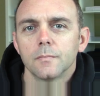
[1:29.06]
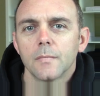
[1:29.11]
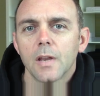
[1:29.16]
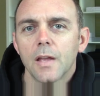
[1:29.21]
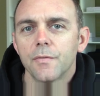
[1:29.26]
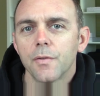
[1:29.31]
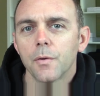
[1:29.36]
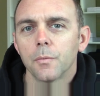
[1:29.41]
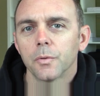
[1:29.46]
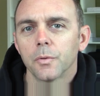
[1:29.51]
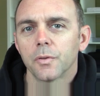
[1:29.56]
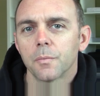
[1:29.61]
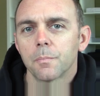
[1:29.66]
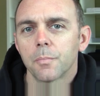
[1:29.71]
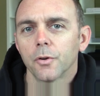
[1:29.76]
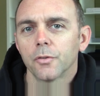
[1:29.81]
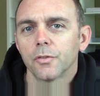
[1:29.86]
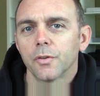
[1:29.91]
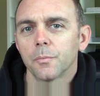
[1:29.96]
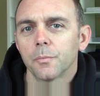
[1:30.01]
If it was the
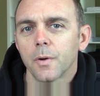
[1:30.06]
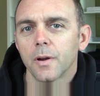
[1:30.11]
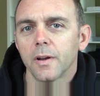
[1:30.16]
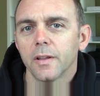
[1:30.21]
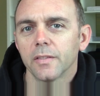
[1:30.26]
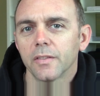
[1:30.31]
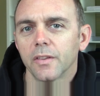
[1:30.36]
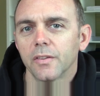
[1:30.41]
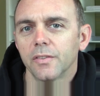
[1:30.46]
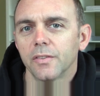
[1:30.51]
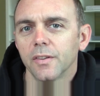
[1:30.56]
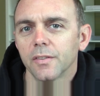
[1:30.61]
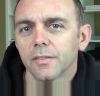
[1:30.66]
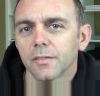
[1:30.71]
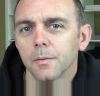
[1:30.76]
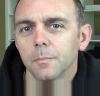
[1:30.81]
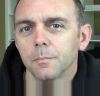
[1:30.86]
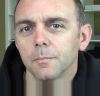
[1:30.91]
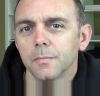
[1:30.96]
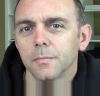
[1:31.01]
person running the
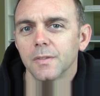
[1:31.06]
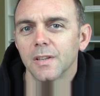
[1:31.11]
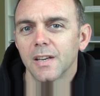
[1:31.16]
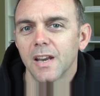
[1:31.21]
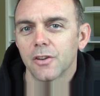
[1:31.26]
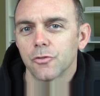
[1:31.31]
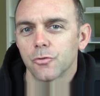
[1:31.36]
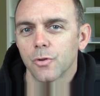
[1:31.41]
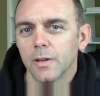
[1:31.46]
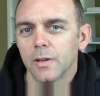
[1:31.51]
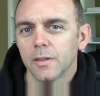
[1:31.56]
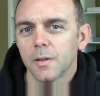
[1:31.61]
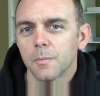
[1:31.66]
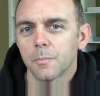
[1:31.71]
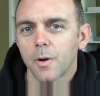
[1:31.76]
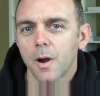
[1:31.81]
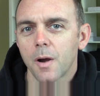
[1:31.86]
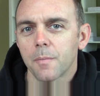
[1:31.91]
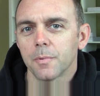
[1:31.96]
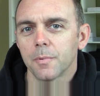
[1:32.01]
system, did I train them
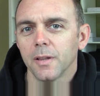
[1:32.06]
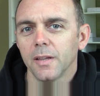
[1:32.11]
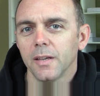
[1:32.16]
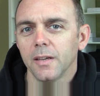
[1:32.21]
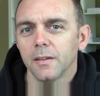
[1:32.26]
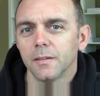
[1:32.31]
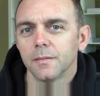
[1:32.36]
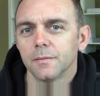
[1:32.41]
properly?